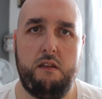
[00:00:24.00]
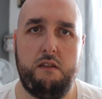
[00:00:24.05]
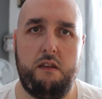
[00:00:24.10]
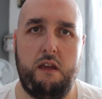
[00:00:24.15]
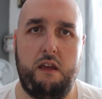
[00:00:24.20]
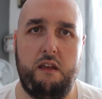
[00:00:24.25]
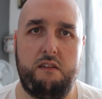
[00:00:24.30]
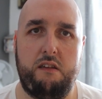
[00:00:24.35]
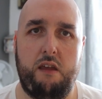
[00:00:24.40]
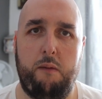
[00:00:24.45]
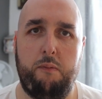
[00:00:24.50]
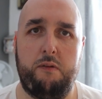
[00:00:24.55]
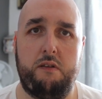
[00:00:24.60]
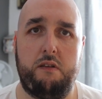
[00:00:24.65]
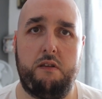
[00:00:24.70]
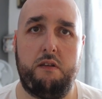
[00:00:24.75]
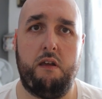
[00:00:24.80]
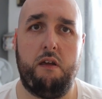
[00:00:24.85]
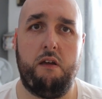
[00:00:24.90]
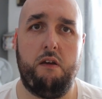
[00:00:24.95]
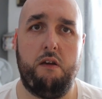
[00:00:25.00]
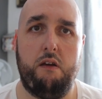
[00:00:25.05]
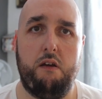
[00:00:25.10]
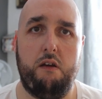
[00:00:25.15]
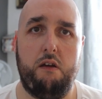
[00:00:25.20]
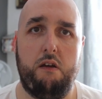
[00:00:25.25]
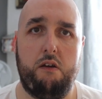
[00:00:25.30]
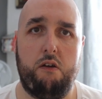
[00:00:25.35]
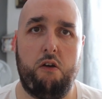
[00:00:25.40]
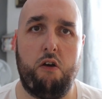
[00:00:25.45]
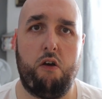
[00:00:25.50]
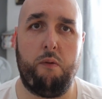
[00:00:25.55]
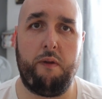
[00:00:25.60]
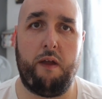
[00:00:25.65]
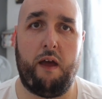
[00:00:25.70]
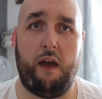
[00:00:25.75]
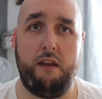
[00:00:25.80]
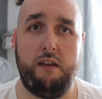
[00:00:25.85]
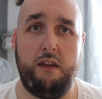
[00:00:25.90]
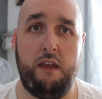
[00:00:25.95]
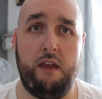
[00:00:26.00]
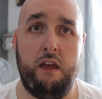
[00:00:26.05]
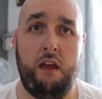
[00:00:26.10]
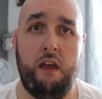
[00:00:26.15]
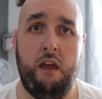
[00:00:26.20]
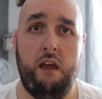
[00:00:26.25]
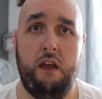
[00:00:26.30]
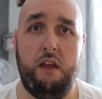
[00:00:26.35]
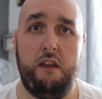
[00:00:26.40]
these tips could come in handy.